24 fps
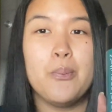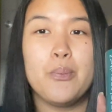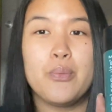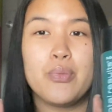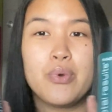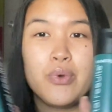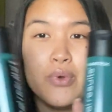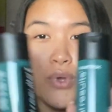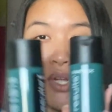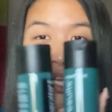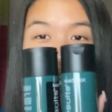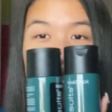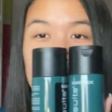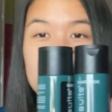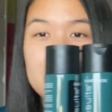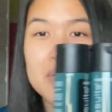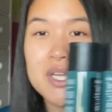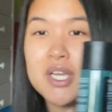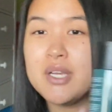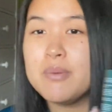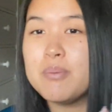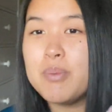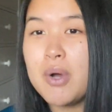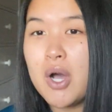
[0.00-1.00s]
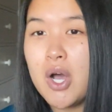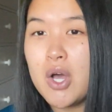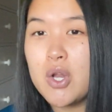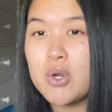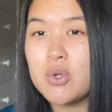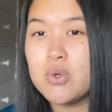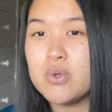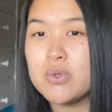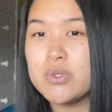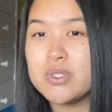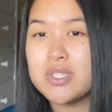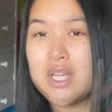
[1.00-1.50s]
Pretty big
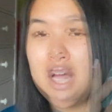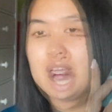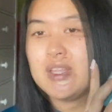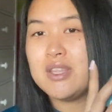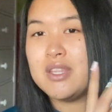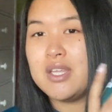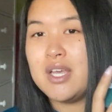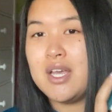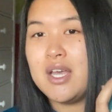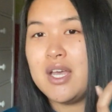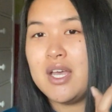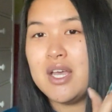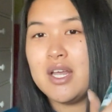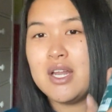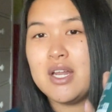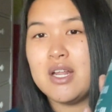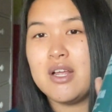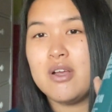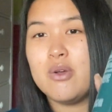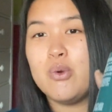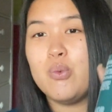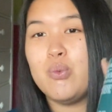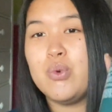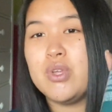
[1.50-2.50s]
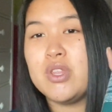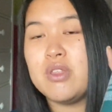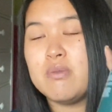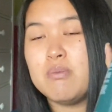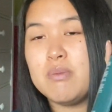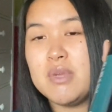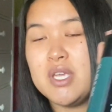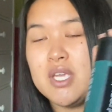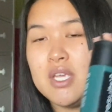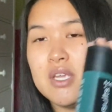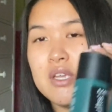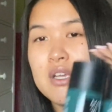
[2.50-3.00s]
bottles that with
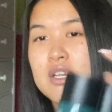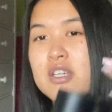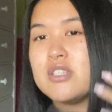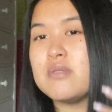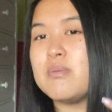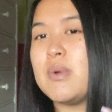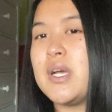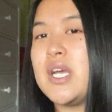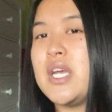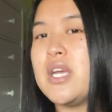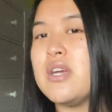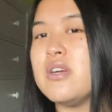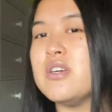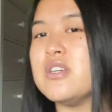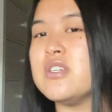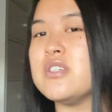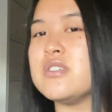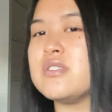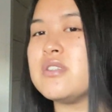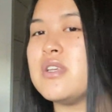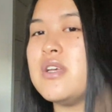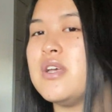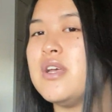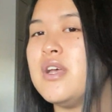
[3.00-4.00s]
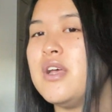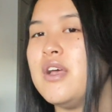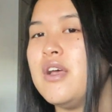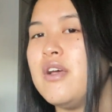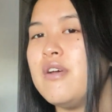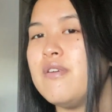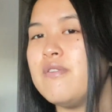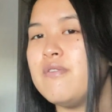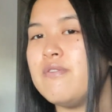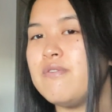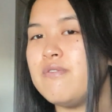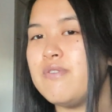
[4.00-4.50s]
me, because my hair is
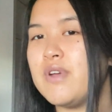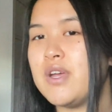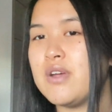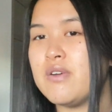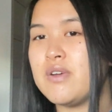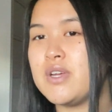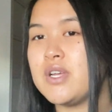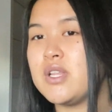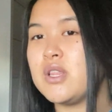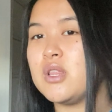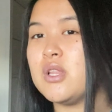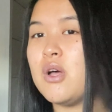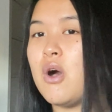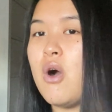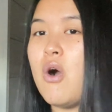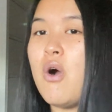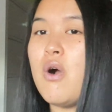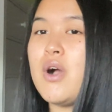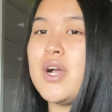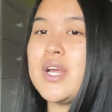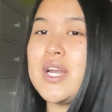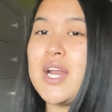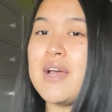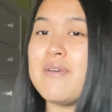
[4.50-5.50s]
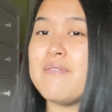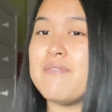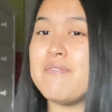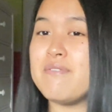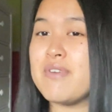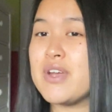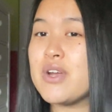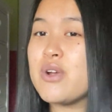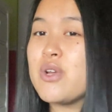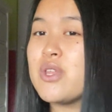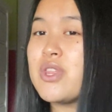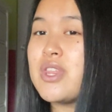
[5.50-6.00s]
very long and I have
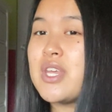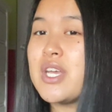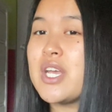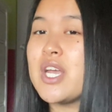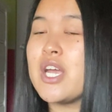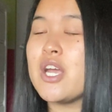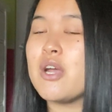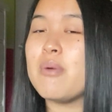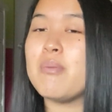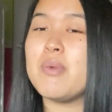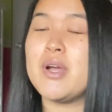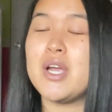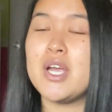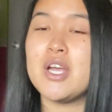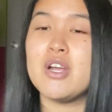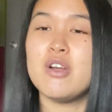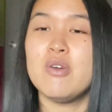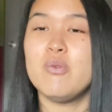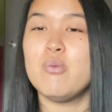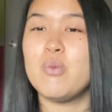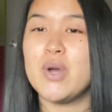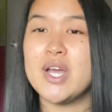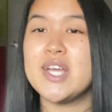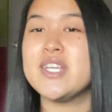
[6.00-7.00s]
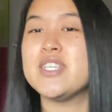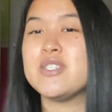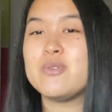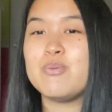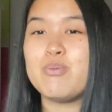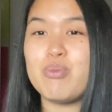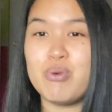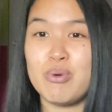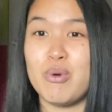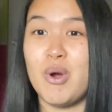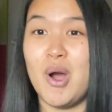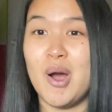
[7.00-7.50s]
very thick hair. My hair weighs
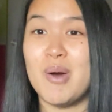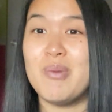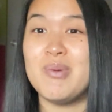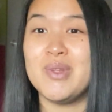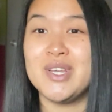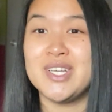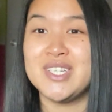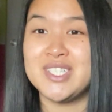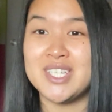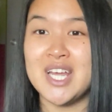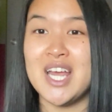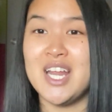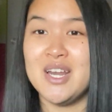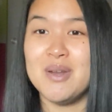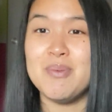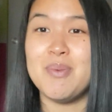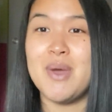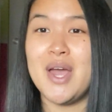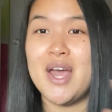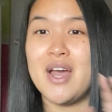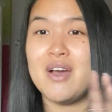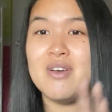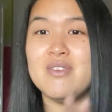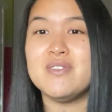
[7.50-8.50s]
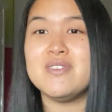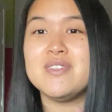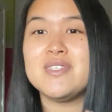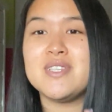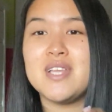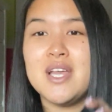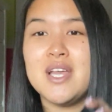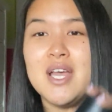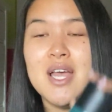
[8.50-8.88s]
probably 10 pounds.